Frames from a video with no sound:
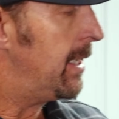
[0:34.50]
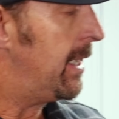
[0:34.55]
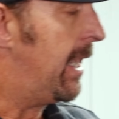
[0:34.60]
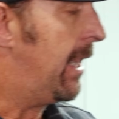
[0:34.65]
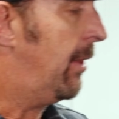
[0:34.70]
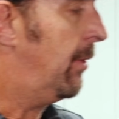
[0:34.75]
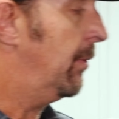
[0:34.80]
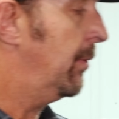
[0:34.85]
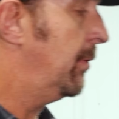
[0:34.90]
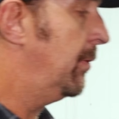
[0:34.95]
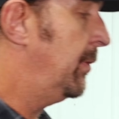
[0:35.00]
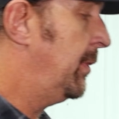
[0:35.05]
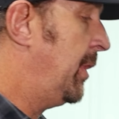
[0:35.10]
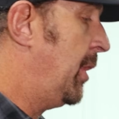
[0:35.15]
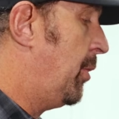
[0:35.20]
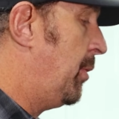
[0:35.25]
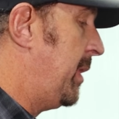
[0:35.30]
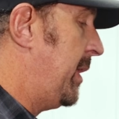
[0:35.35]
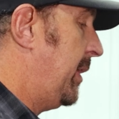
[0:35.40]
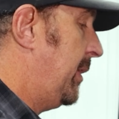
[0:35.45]
Now,
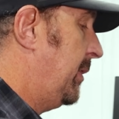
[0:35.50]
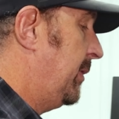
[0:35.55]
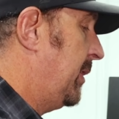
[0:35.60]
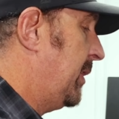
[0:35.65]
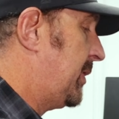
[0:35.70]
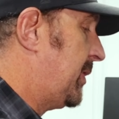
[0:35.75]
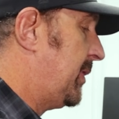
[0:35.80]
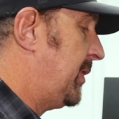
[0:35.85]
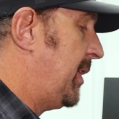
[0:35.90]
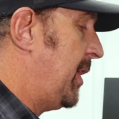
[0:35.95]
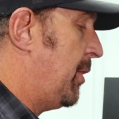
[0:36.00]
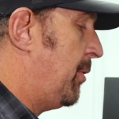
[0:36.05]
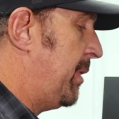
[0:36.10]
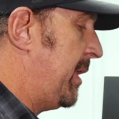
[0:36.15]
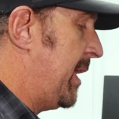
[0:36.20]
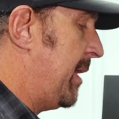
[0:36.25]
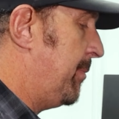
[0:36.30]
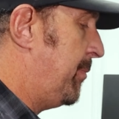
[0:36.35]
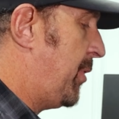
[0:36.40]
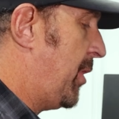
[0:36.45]
the OE, this is the
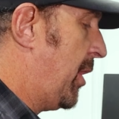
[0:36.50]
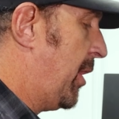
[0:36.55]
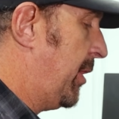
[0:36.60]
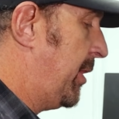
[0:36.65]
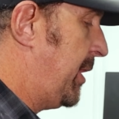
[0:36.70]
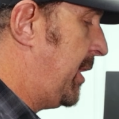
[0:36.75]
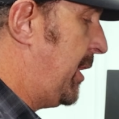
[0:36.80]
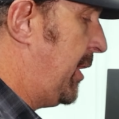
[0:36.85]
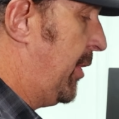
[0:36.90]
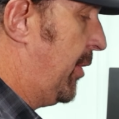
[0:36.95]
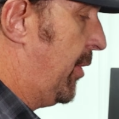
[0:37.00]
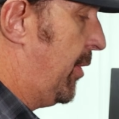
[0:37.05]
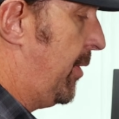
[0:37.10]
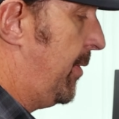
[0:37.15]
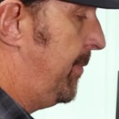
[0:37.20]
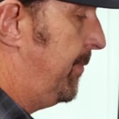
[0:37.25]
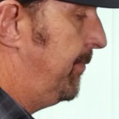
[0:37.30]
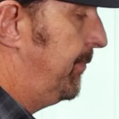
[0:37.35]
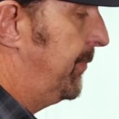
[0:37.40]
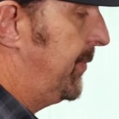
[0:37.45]
OEM part
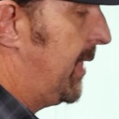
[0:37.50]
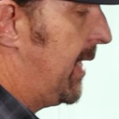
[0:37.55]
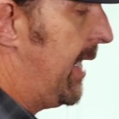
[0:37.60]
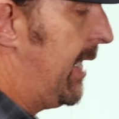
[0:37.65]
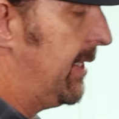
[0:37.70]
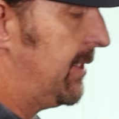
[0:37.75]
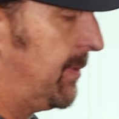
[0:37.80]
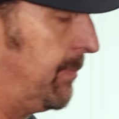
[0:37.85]
here. Okay,